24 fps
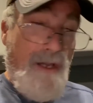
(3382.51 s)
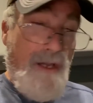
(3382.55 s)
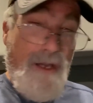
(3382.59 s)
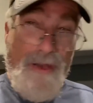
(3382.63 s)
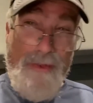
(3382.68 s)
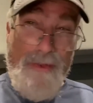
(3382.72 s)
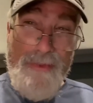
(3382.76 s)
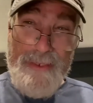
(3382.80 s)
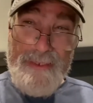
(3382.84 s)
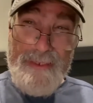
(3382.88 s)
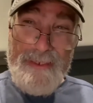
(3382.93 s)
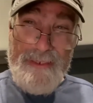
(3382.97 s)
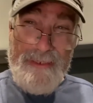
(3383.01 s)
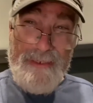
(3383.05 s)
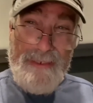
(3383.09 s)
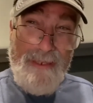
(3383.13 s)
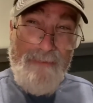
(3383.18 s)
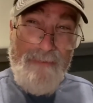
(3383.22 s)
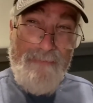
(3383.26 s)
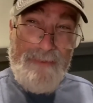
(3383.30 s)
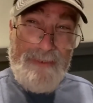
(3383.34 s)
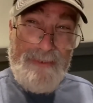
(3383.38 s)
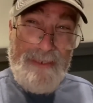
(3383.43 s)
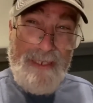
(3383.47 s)
all this
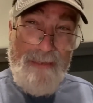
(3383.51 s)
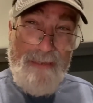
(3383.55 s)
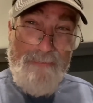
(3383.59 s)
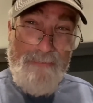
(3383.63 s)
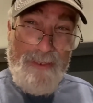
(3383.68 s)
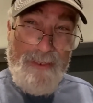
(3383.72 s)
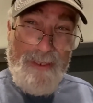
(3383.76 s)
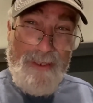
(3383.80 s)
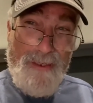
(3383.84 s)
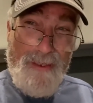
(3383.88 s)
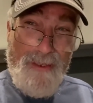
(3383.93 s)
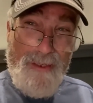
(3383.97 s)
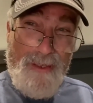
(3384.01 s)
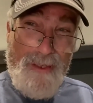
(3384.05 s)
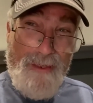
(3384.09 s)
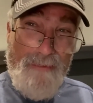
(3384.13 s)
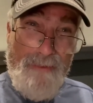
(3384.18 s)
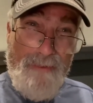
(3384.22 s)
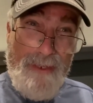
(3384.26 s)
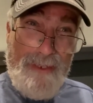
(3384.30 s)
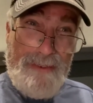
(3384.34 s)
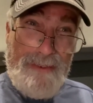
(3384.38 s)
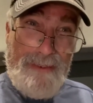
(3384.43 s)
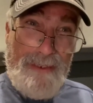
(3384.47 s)
stuff is happening all at
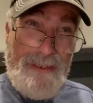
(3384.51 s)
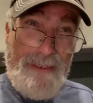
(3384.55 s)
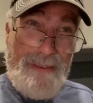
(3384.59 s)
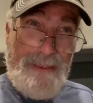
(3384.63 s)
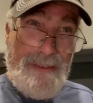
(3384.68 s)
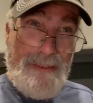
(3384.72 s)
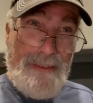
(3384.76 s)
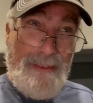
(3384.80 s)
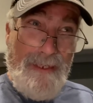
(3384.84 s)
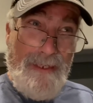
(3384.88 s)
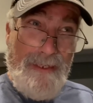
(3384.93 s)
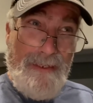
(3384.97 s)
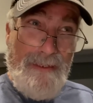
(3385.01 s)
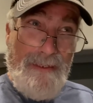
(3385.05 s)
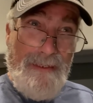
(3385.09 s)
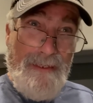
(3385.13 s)
once and it's just like